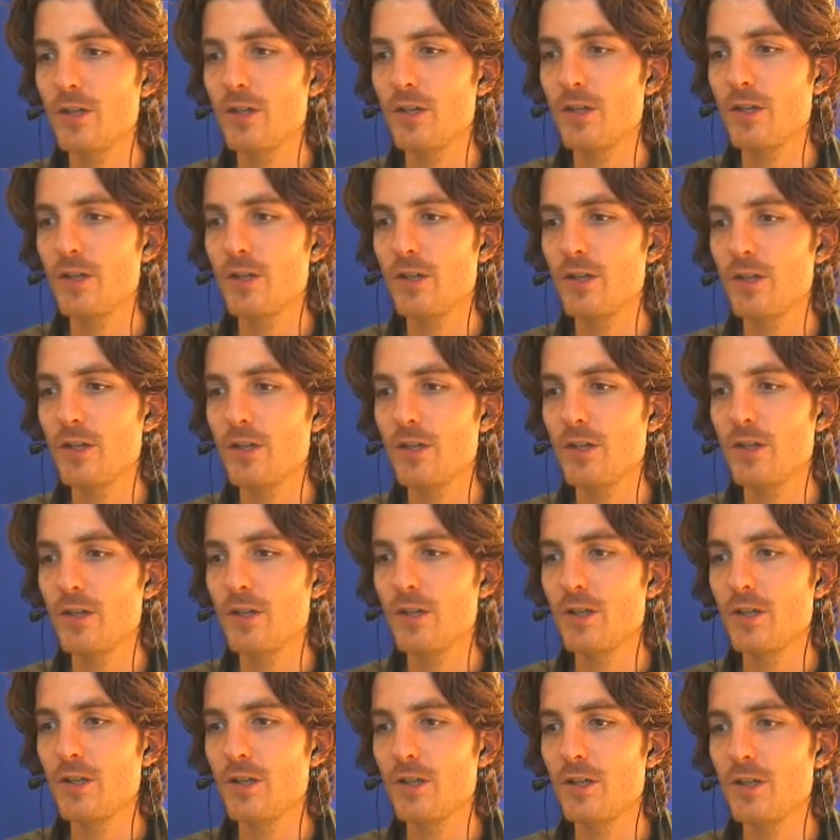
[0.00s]
This is
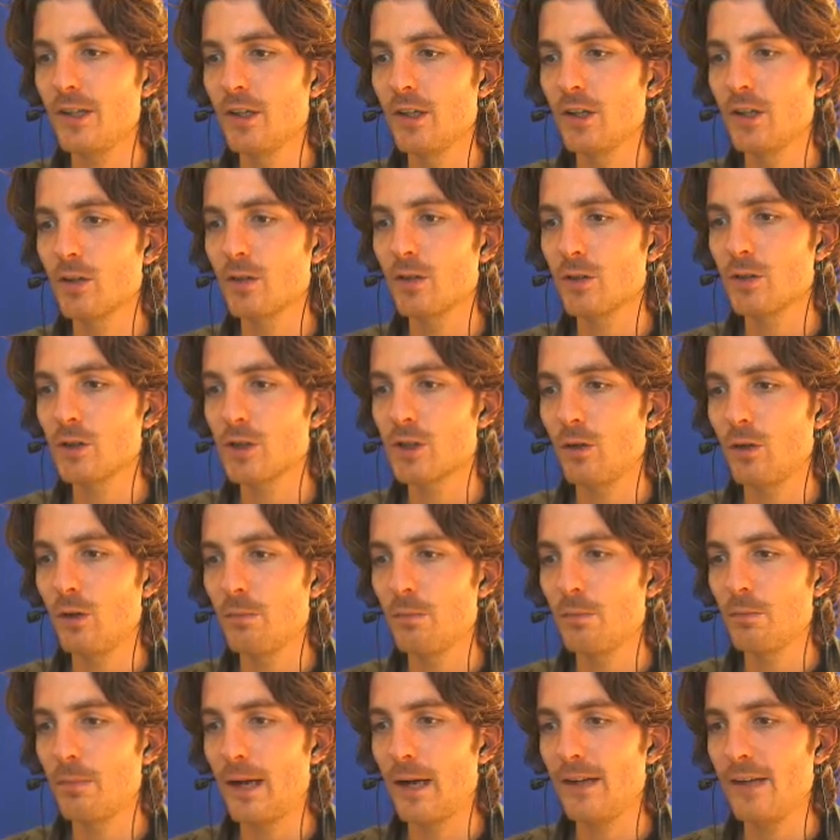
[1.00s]
basically controlled
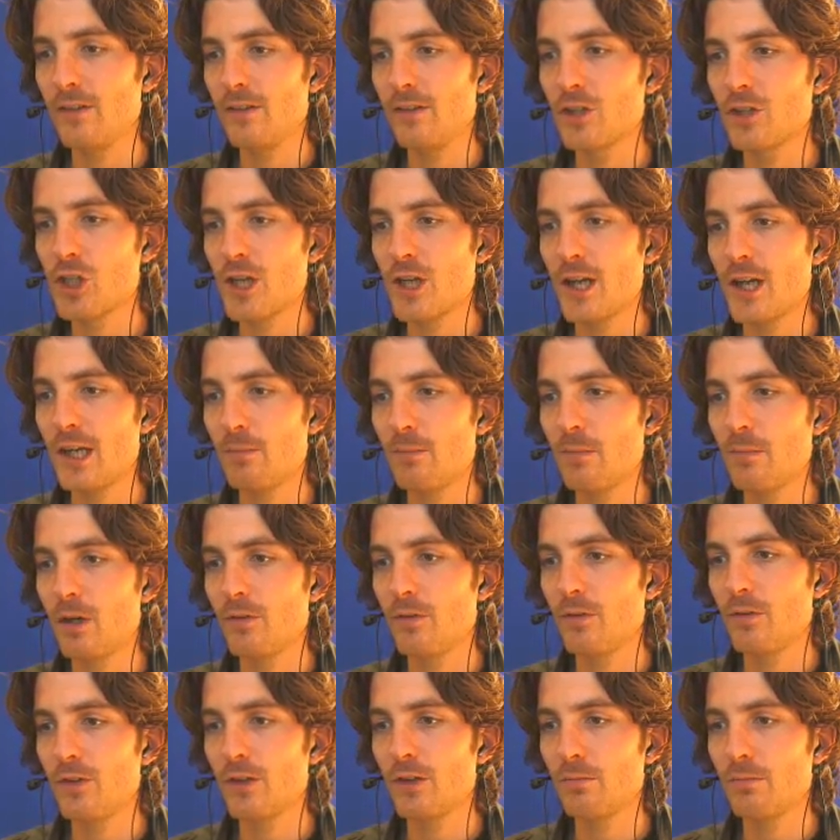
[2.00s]
by the shape of
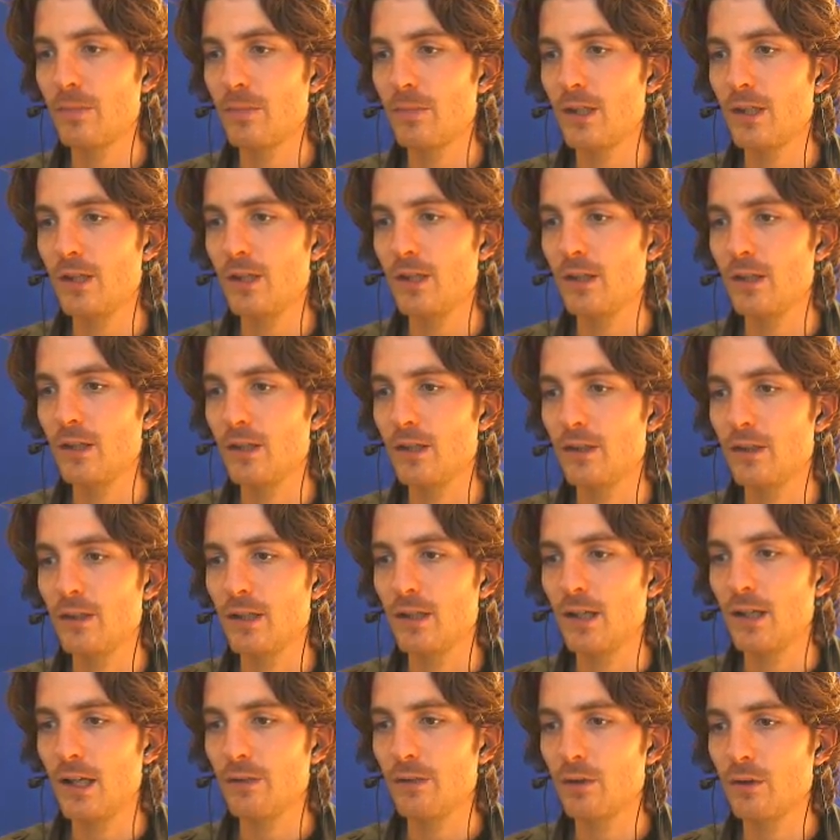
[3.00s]
this peak here.
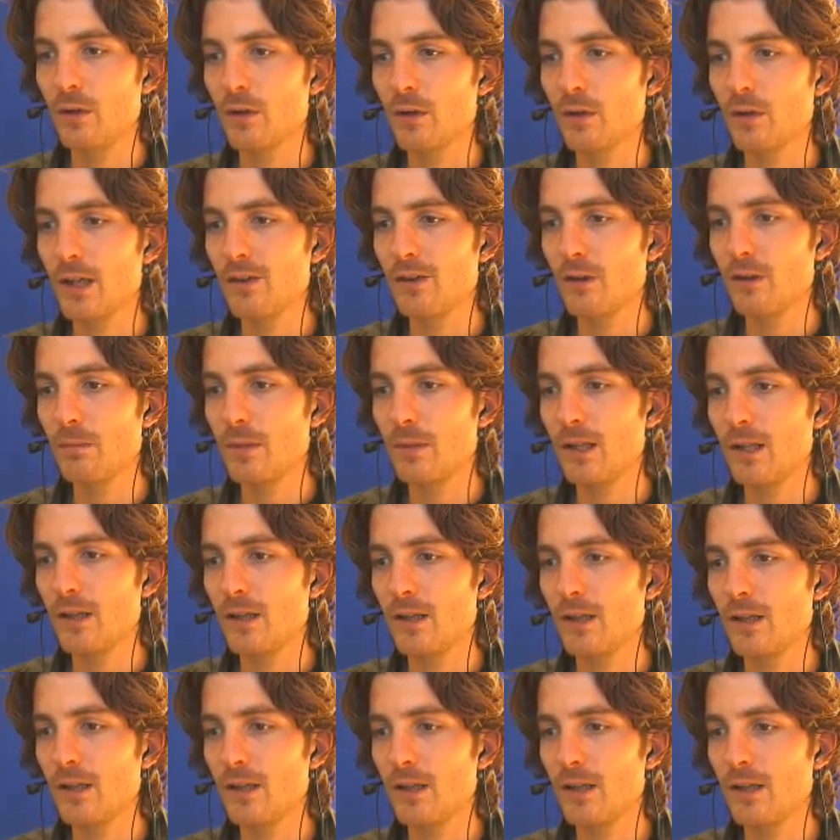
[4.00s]
Yeah. If you look at the peaks
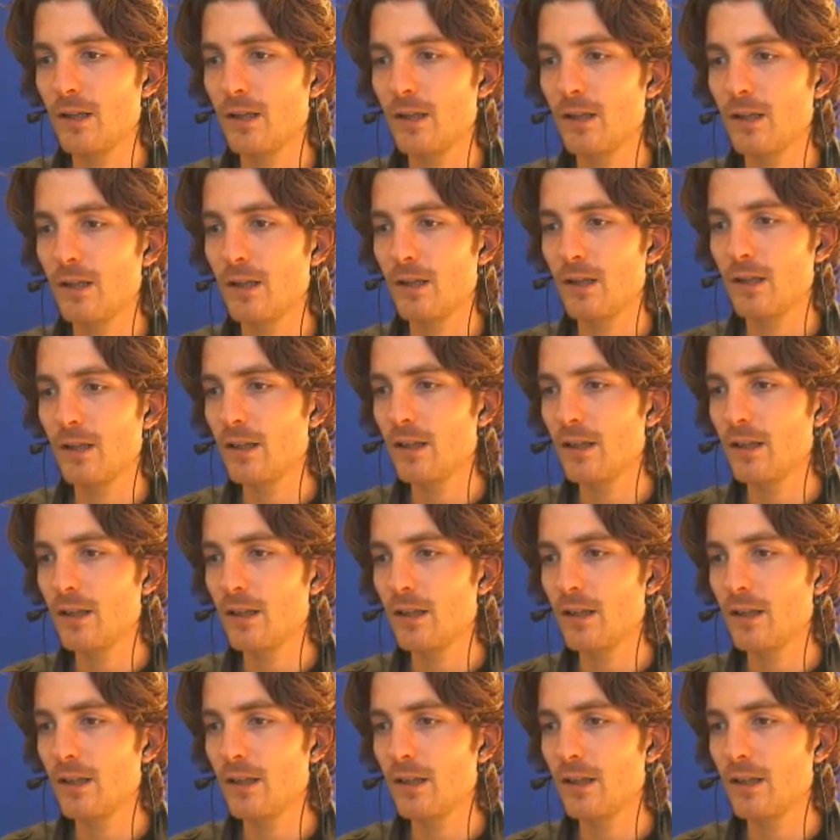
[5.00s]
in more detail,